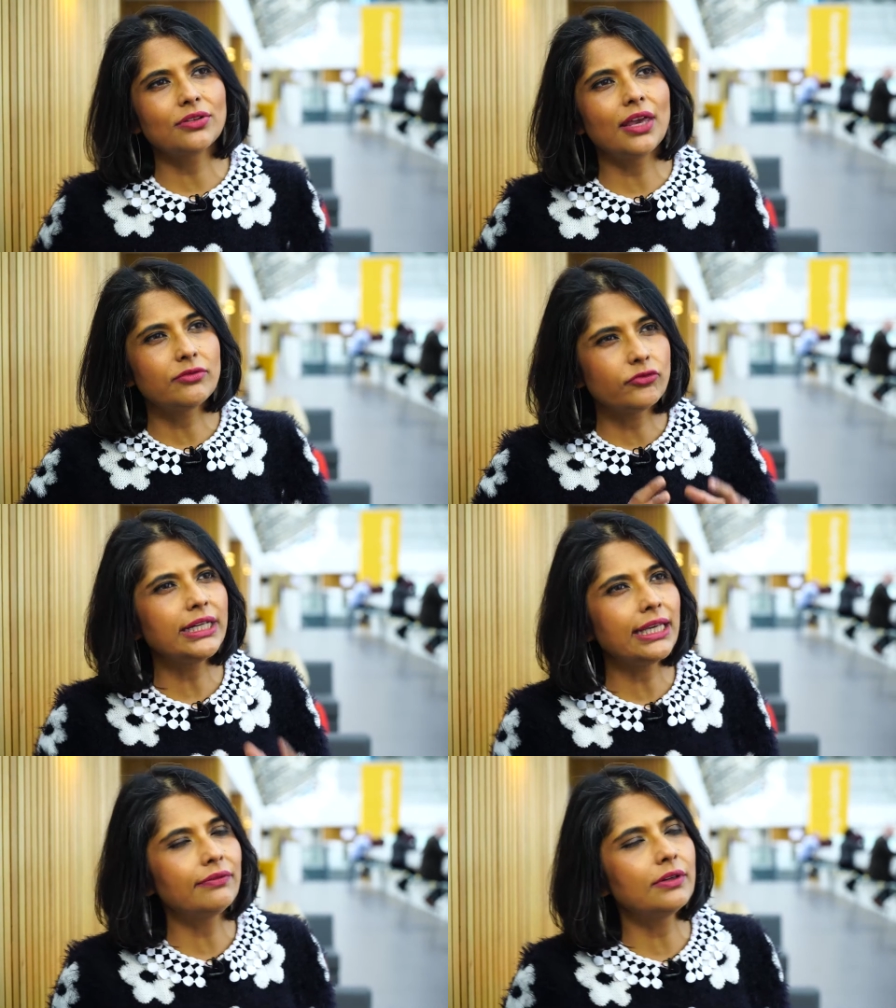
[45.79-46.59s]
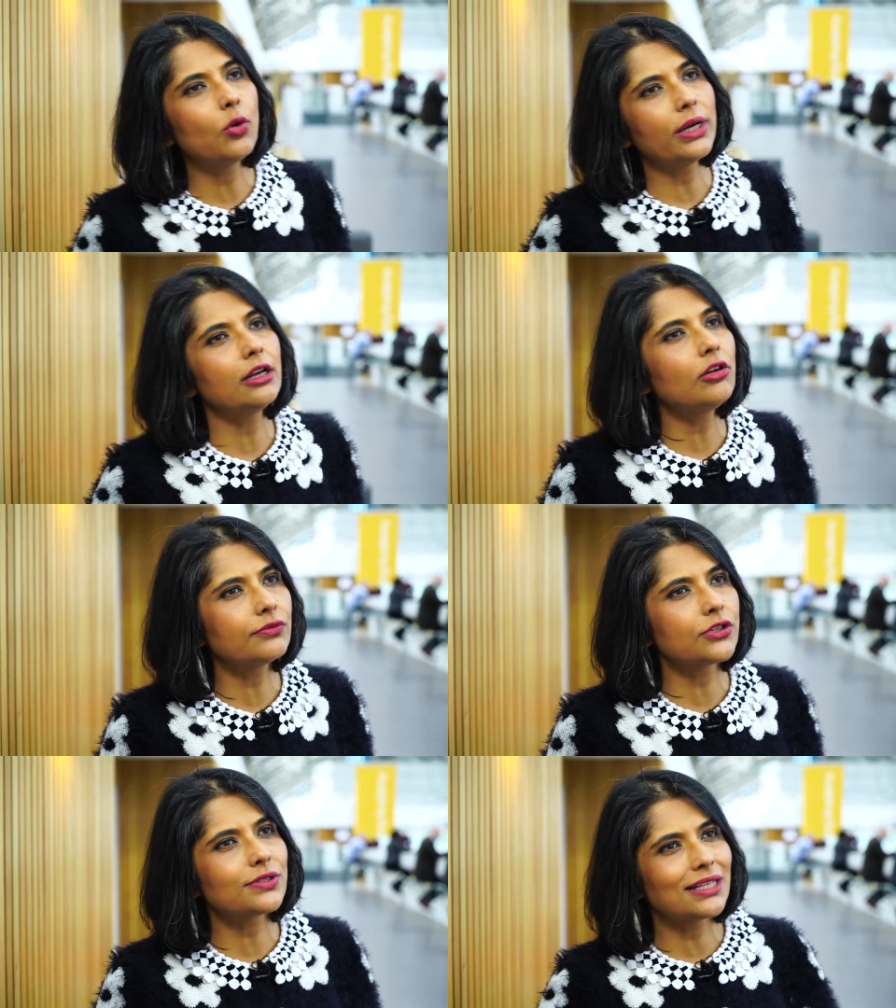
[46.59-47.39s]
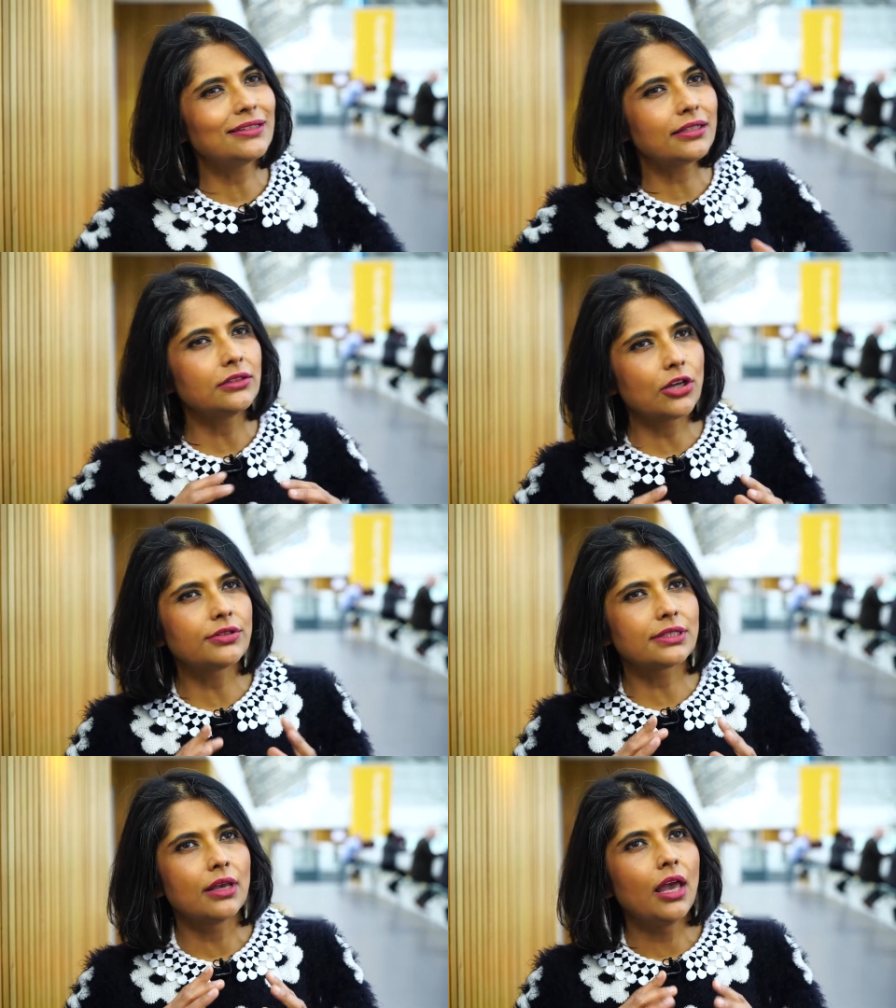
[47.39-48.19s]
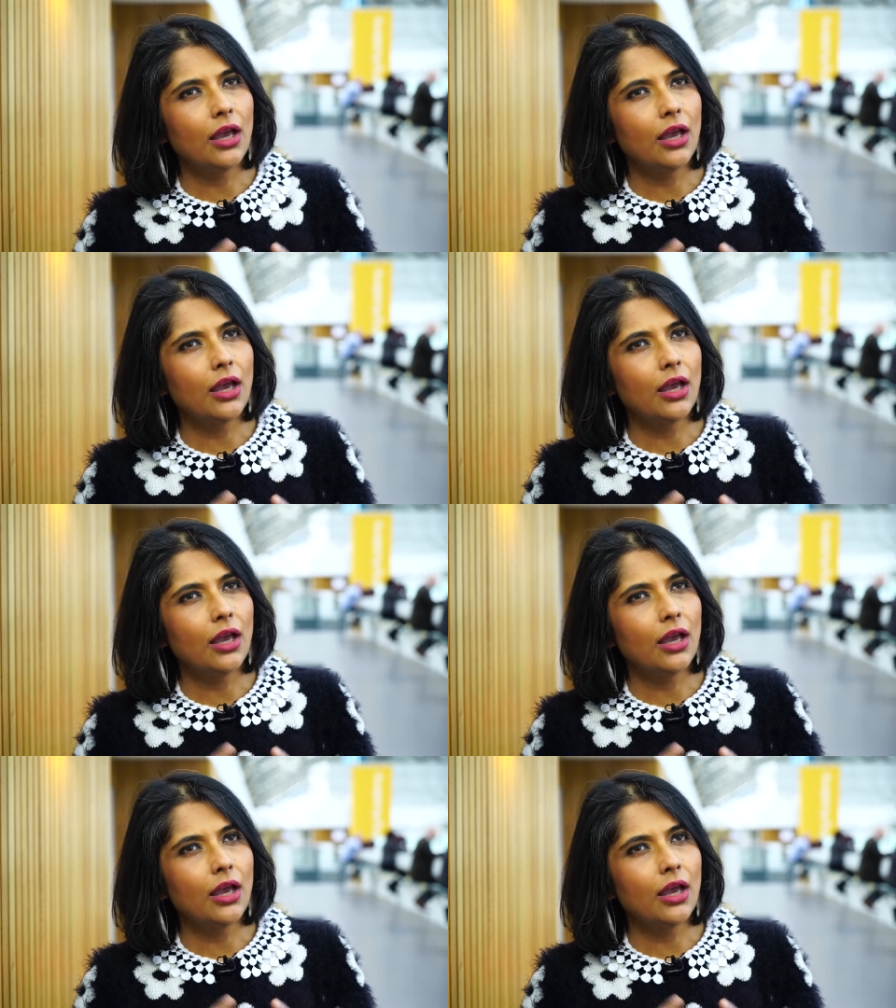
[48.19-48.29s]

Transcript: So they're really given quite a lot of dose and dose,